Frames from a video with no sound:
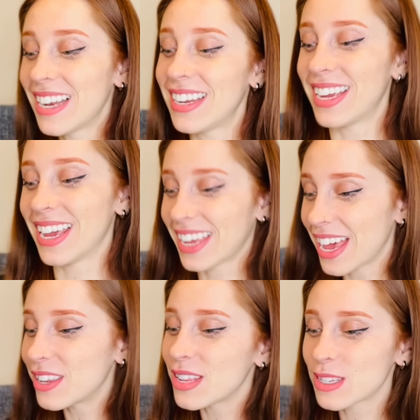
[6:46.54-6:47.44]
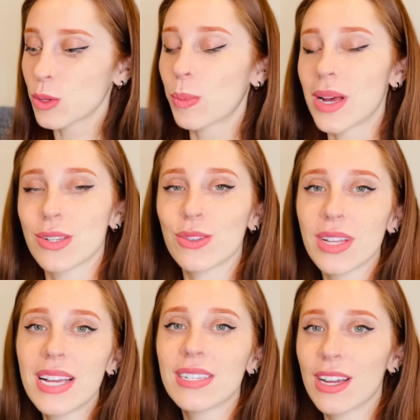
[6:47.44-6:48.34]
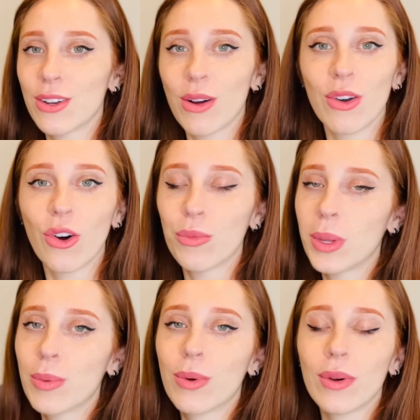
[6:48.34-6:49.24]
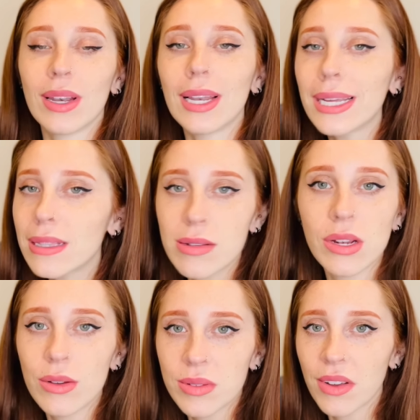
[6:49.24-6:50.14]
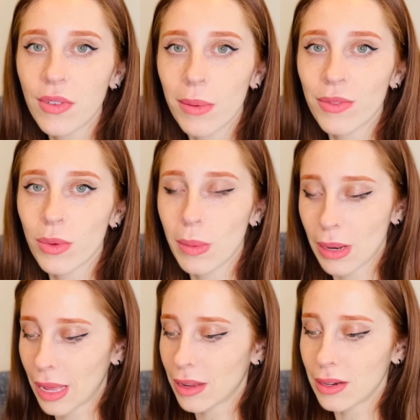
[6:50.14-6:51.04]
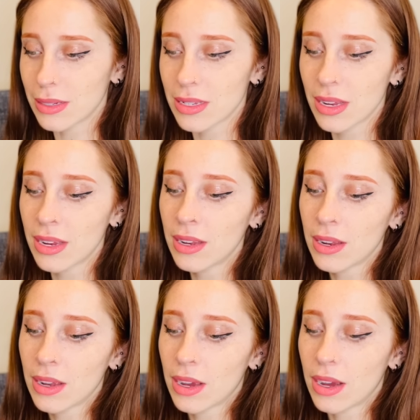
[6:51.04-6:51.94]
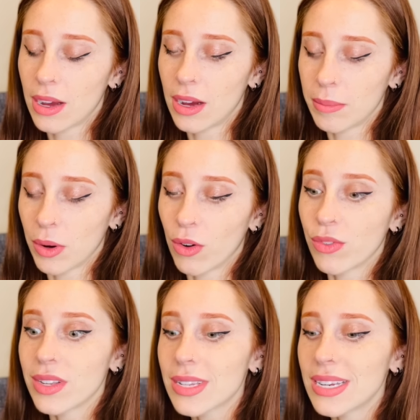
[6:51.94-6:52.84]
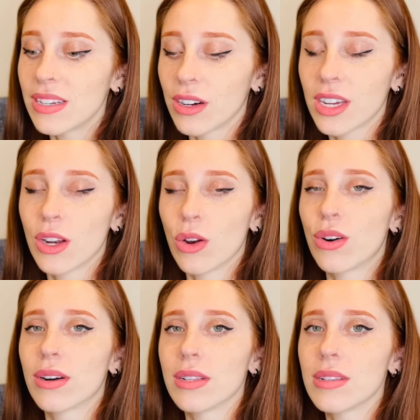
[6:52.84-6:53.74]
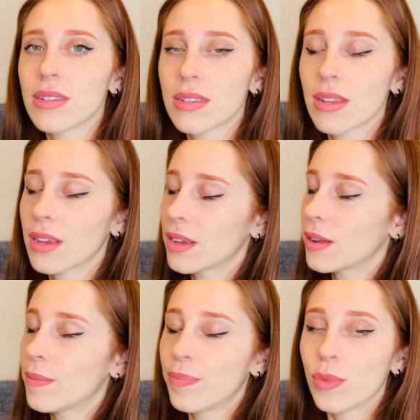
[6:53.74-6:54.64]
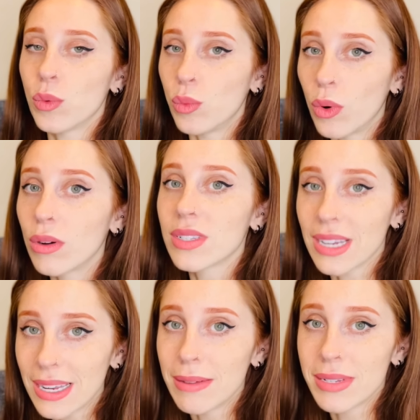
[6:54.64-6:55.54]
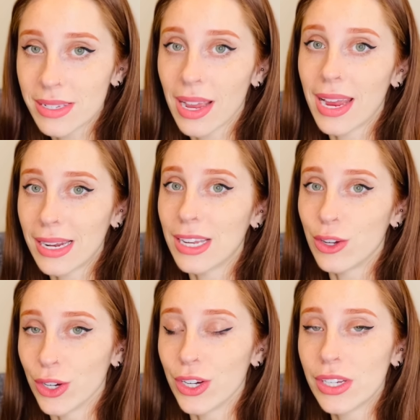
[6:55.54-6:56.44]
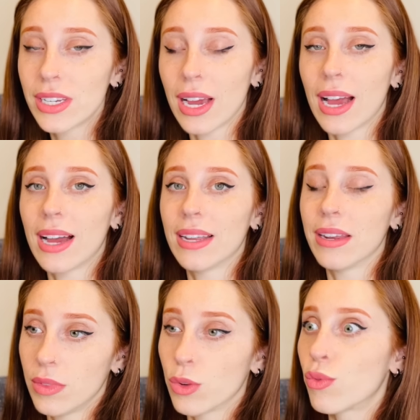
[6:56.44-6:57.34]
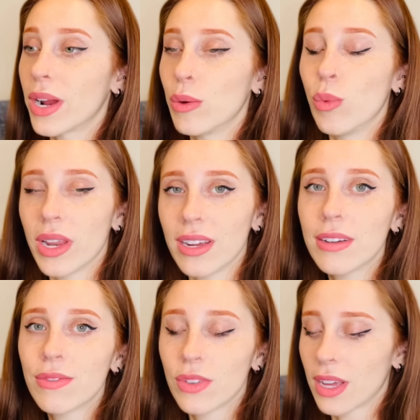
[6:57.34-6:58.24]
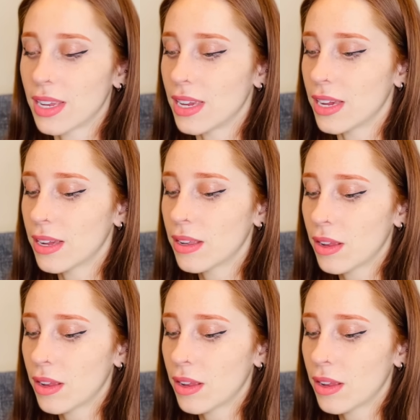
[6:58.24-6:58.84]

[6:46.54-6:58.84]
Like, again, this is a personal taste. I know a lot of people like the slow stuff coming from the Netherland'S. Obviously, Duncan Lawrence was insanely good and the right winner for that year,